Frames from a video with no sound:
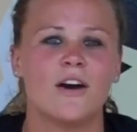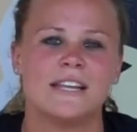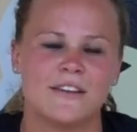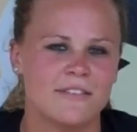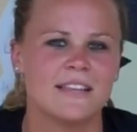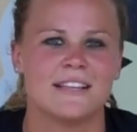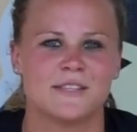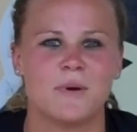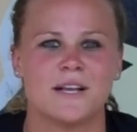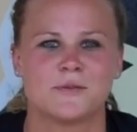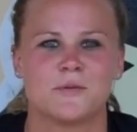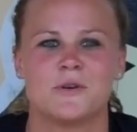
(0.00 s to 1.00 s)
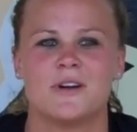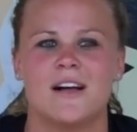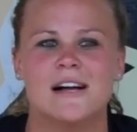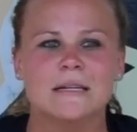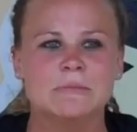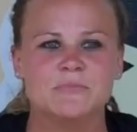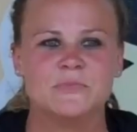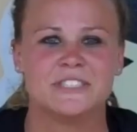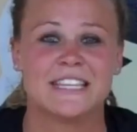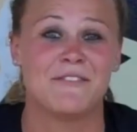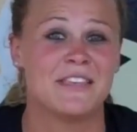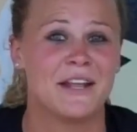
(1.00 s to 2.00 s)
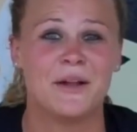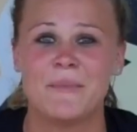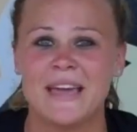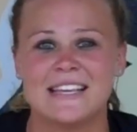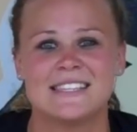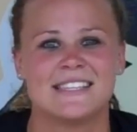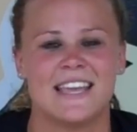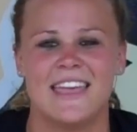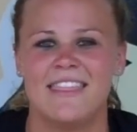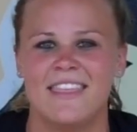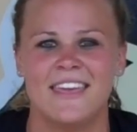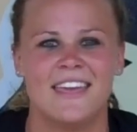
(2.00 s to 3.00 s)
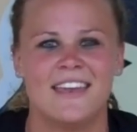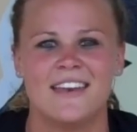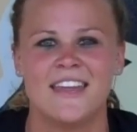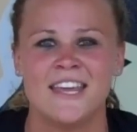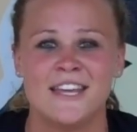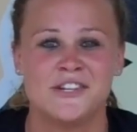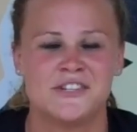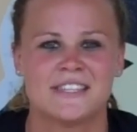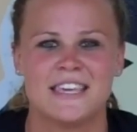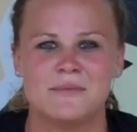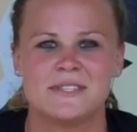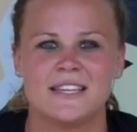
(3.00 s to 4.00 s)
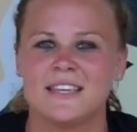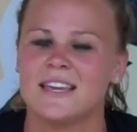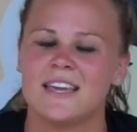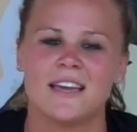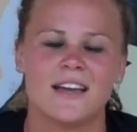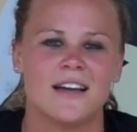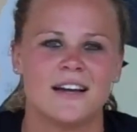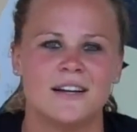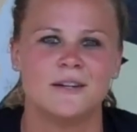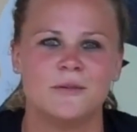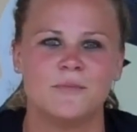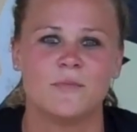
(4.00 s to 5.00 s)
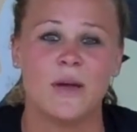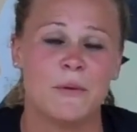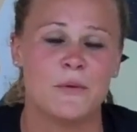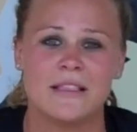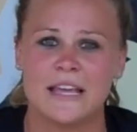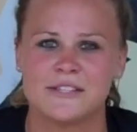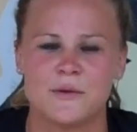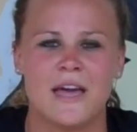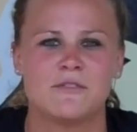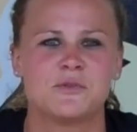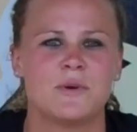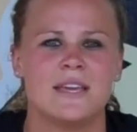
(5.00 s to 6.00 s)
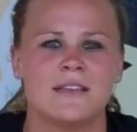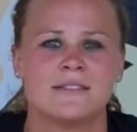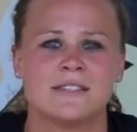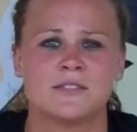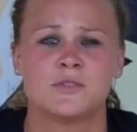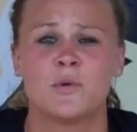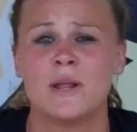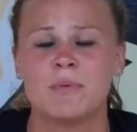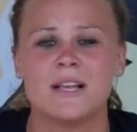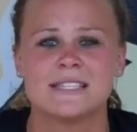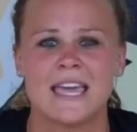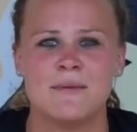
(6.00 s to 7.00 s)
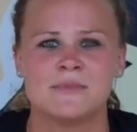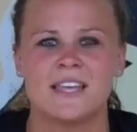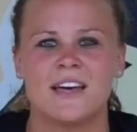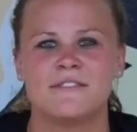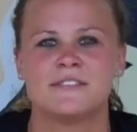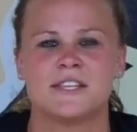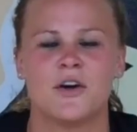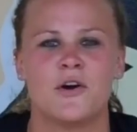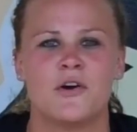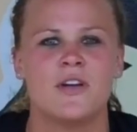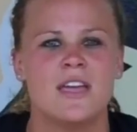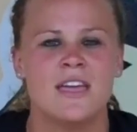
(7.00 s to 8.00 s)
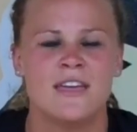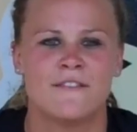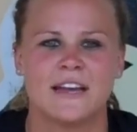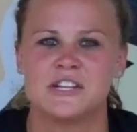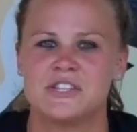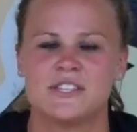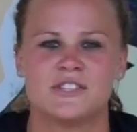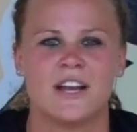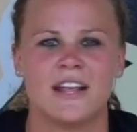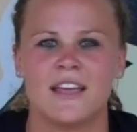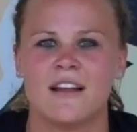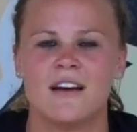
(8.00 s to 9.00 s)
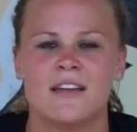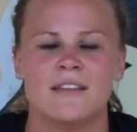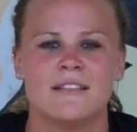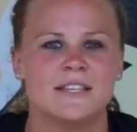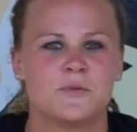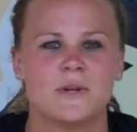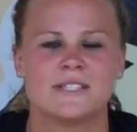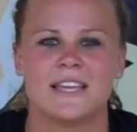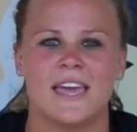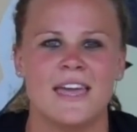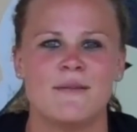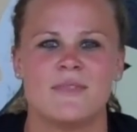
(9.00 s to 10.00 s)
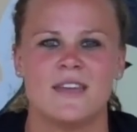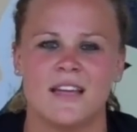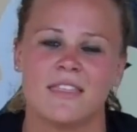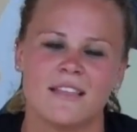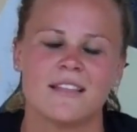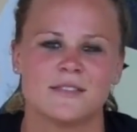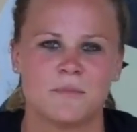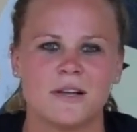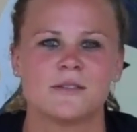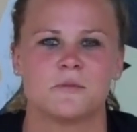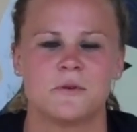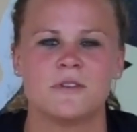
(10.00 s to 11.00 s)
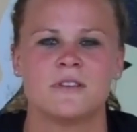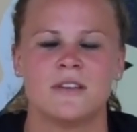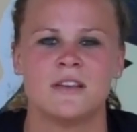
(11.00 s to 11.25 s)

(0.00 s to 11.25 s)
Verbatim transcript: Oh, I definitely think that's possible. Um, just have to get on base and then just keep stealing. Um, I mean, like you said, we have 20, 20 plus games left, so if I can just try to get on at least once a game, then I think that's possible.